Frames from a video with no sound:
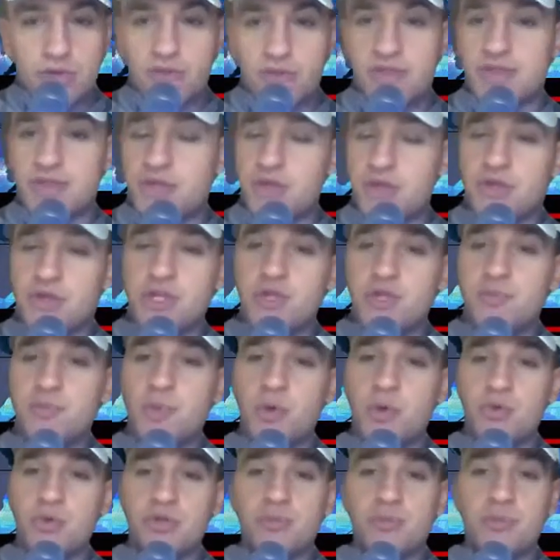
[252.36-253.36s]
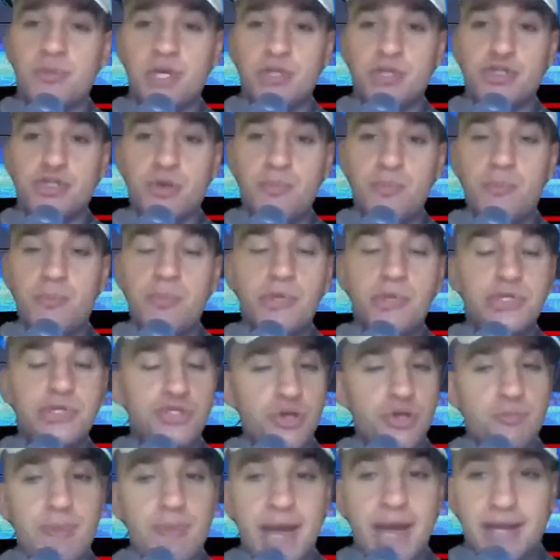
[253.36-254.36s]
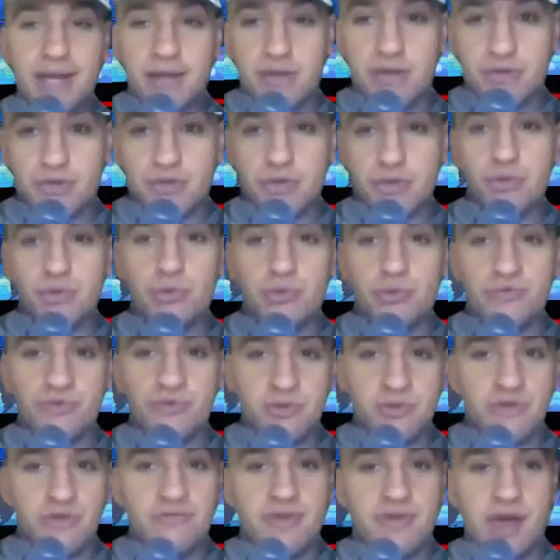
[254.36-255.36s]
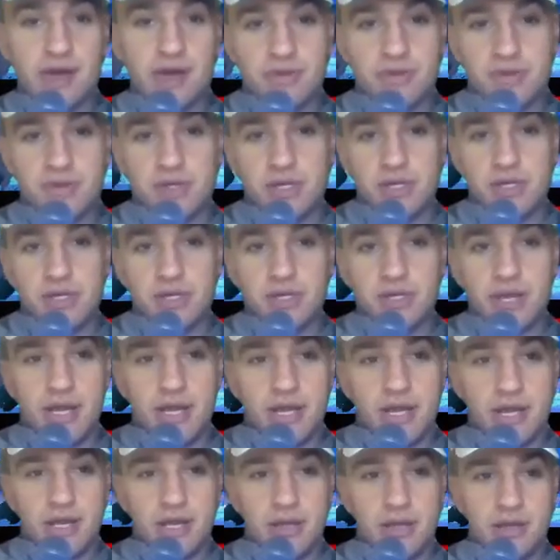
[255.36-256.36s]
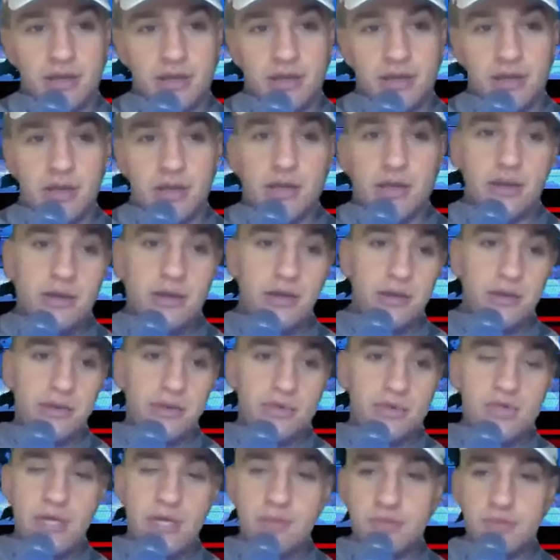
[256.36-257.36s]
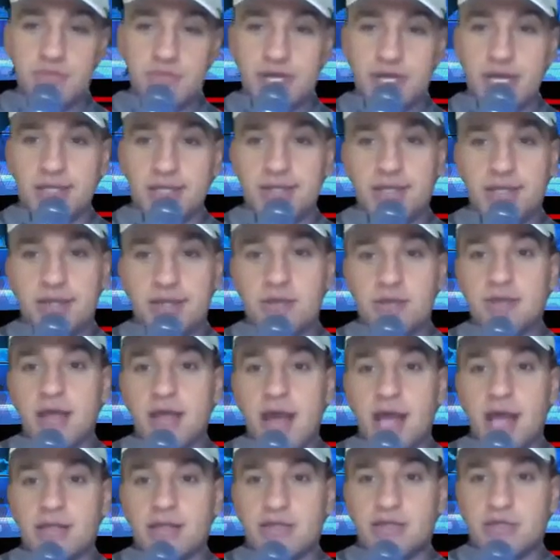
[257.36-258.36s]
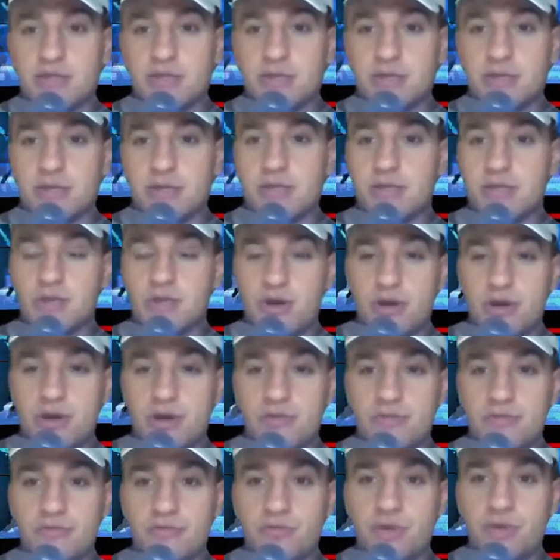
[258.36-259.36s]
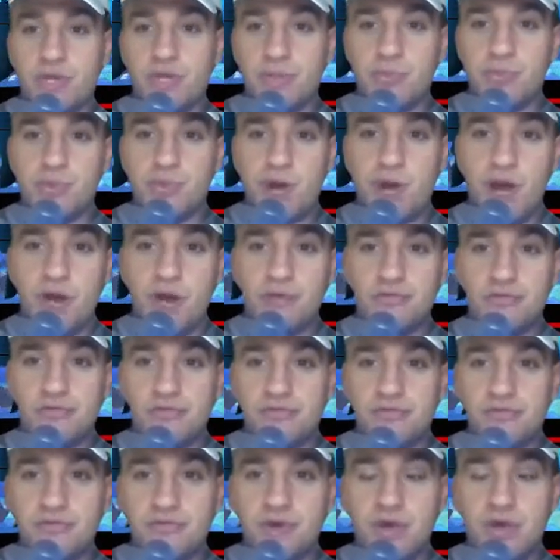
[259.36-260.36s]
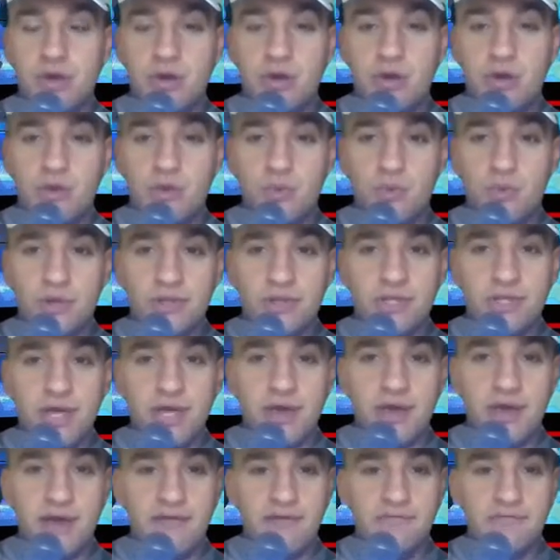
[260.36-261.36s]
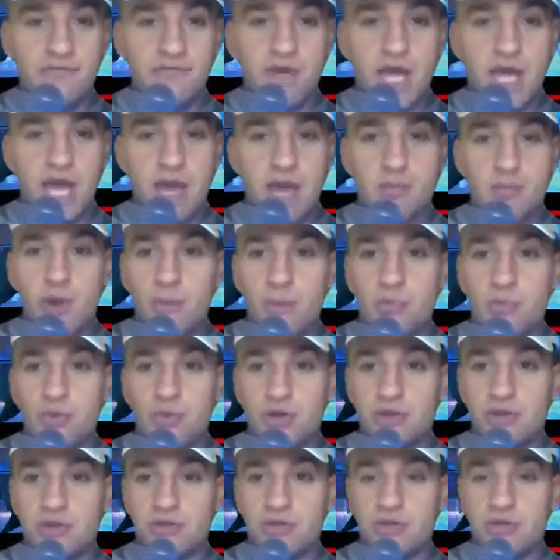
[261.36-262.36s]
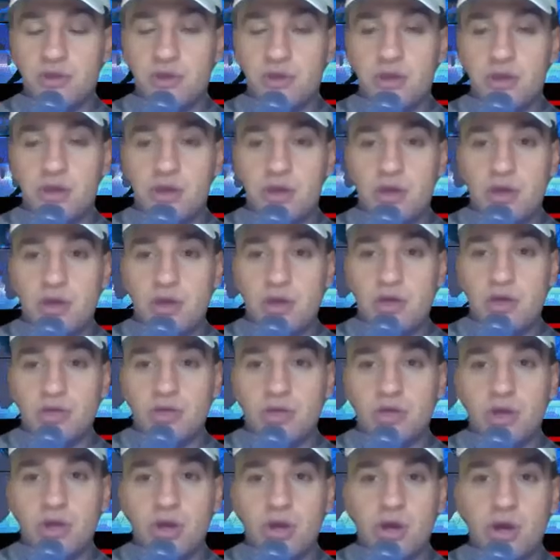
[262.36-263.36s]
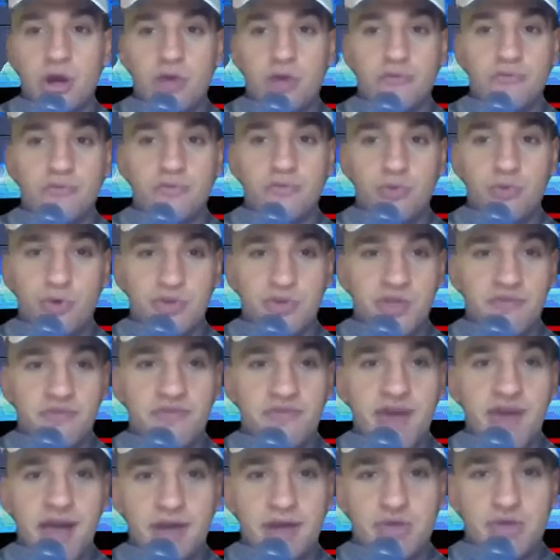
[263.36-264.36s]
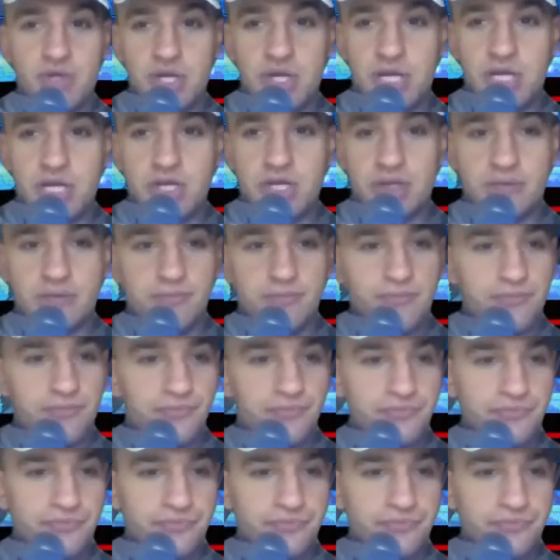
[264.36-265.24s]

So this is supposed to be tremendous news for the vaccine, and it seems like these scientists are really proud of what they have came up with for the vaccine.